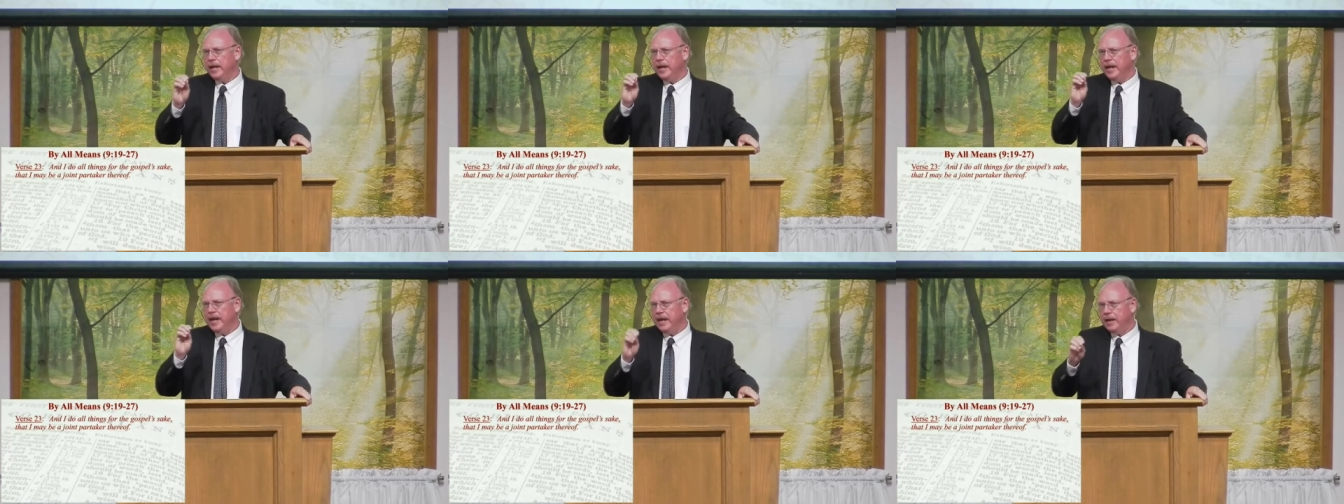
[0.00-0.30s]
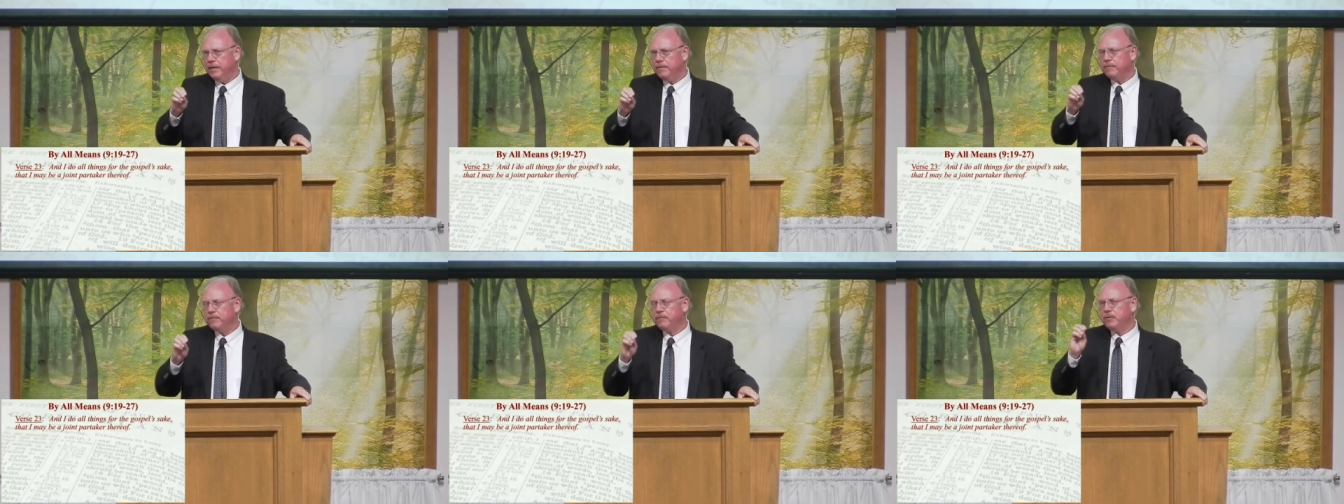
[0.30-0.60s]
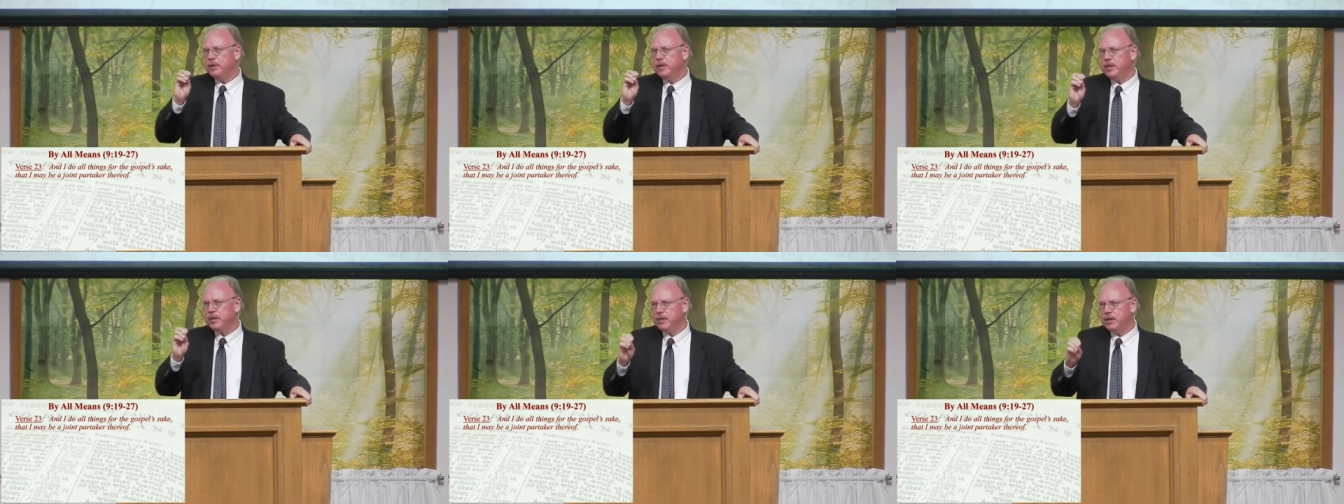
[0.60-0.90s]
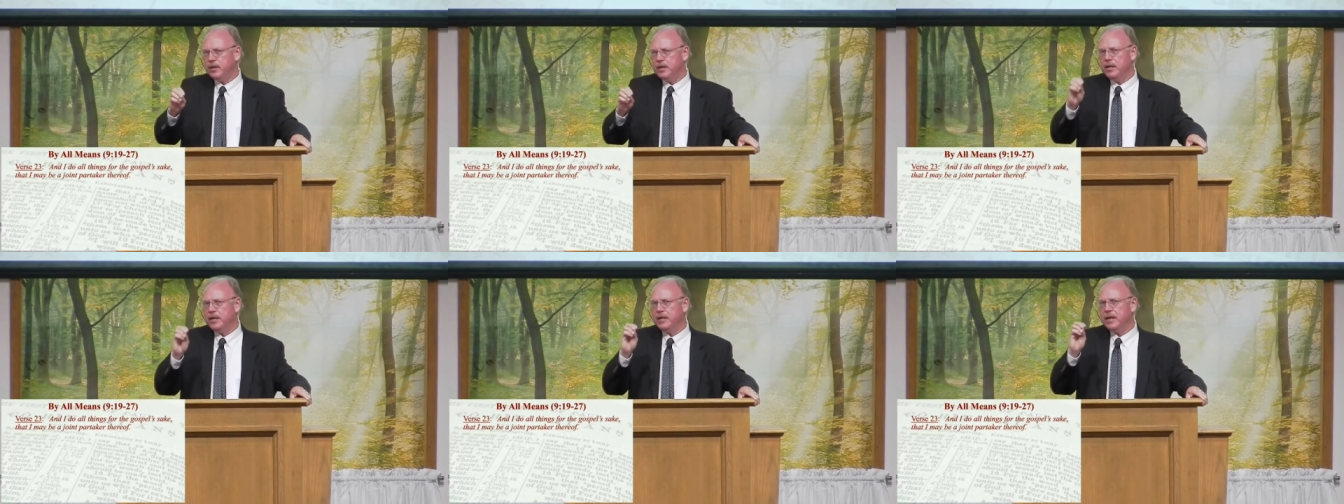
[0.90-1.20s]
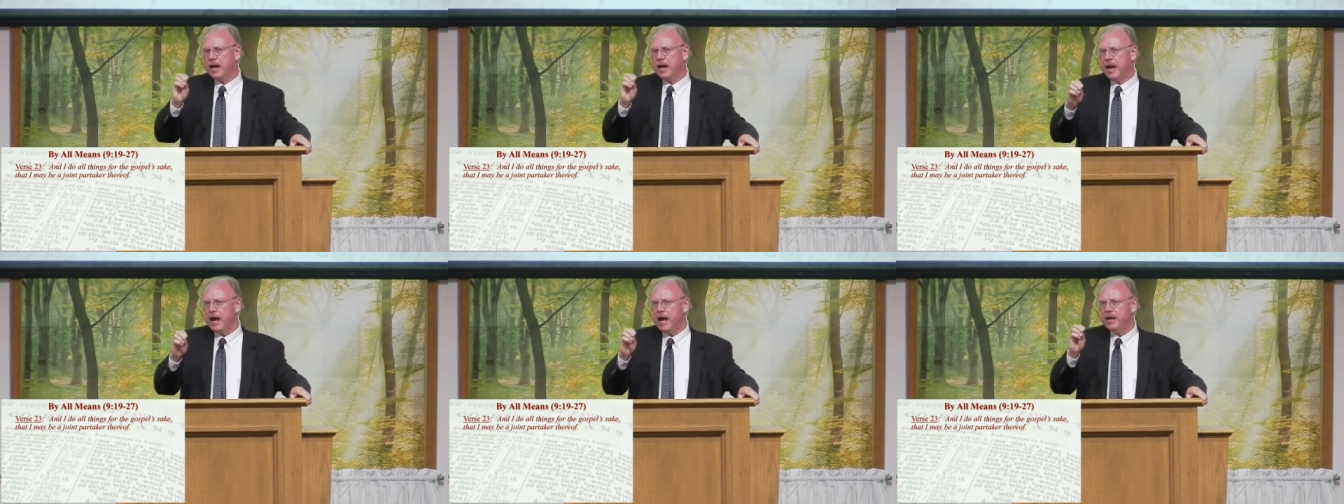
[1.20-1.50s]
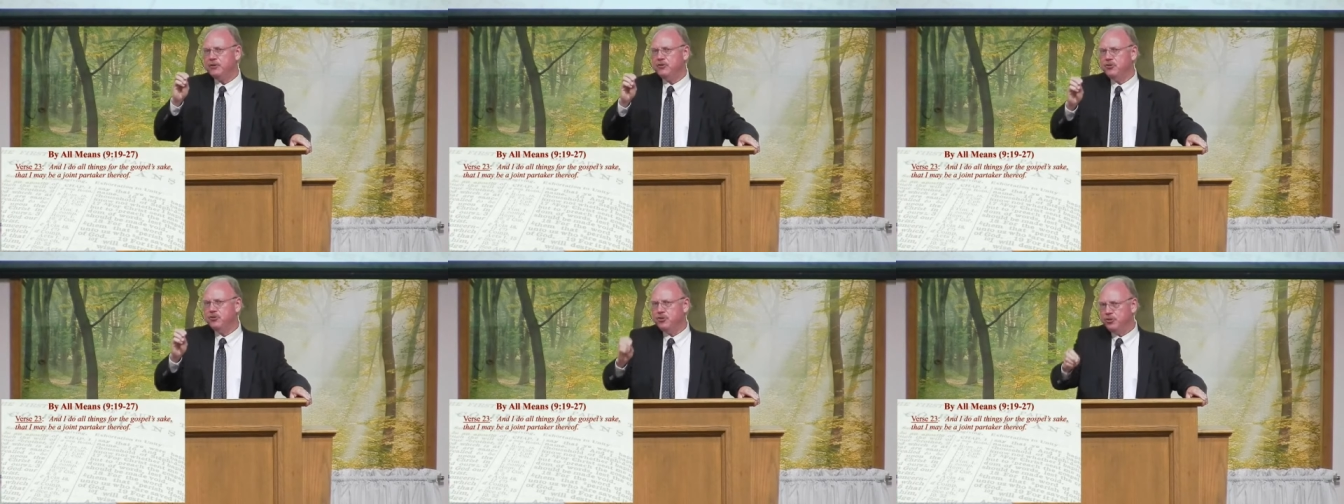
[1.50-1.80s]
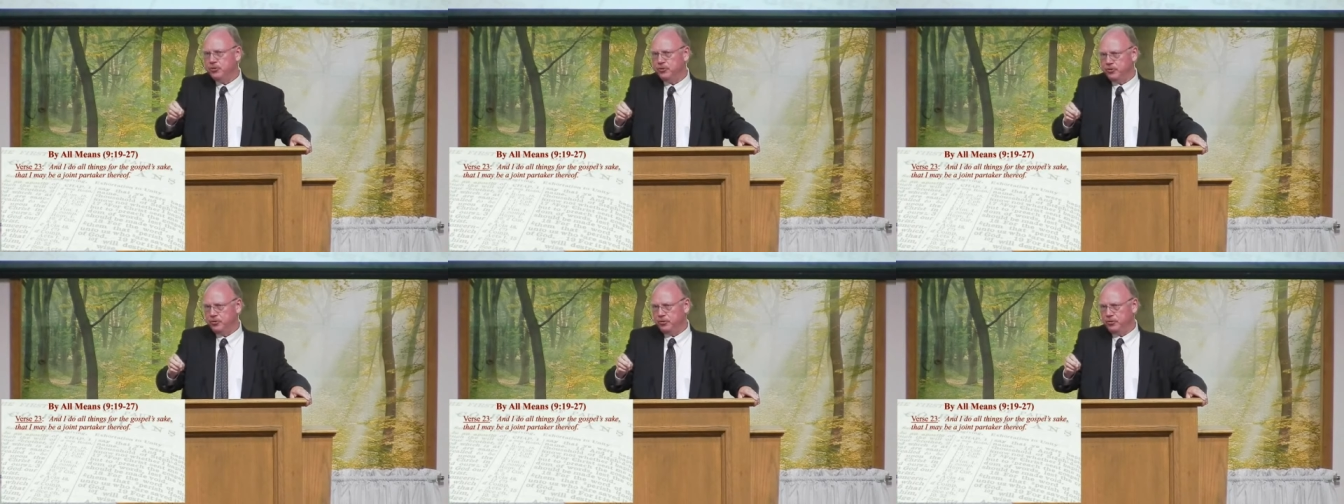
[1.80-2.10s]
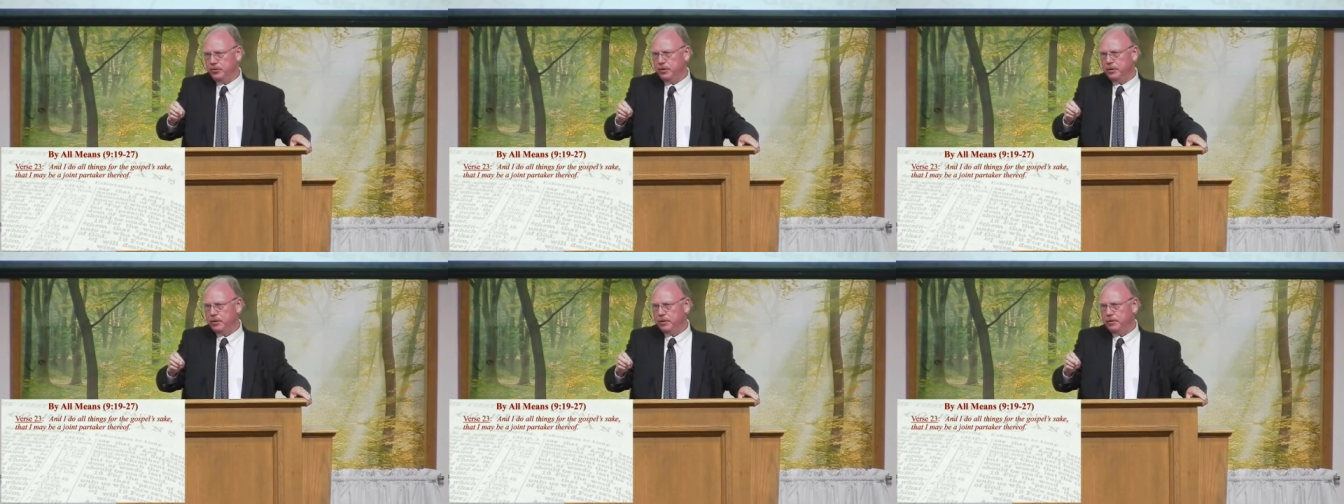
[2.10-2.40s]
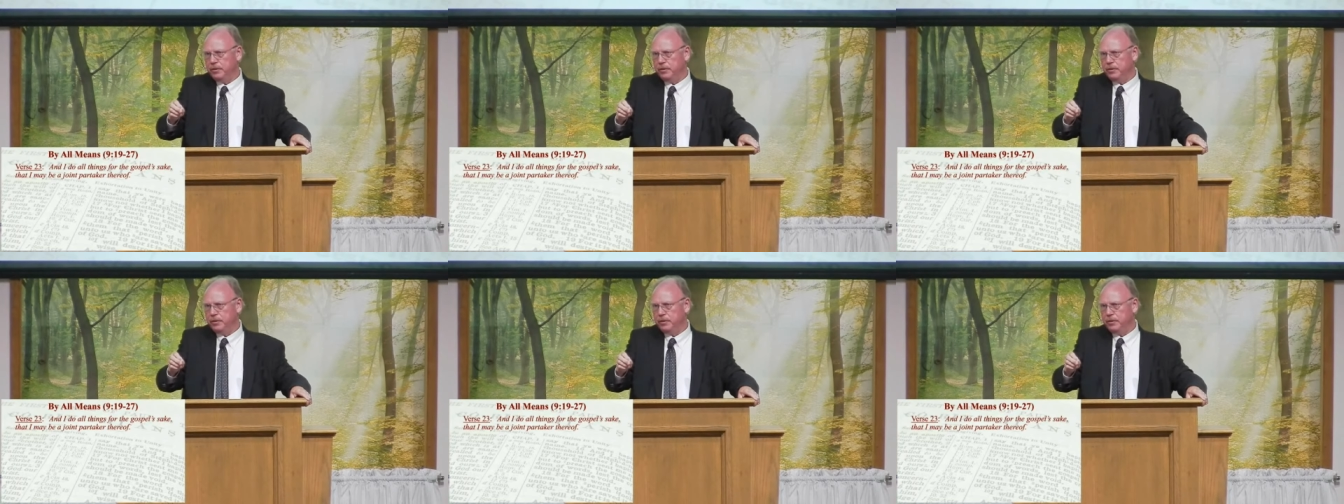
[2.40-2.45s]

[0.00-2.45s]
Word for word: everything I do